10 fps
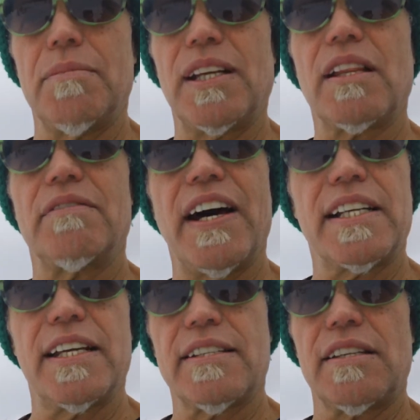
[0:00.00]
him into the Nevada
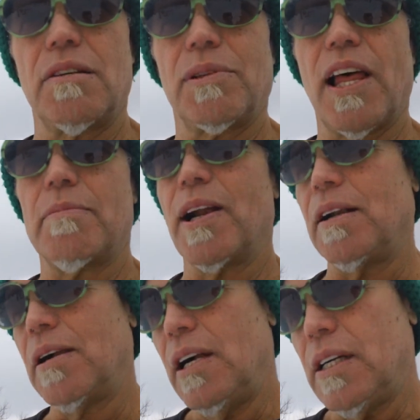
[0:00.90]
test and human lab right here.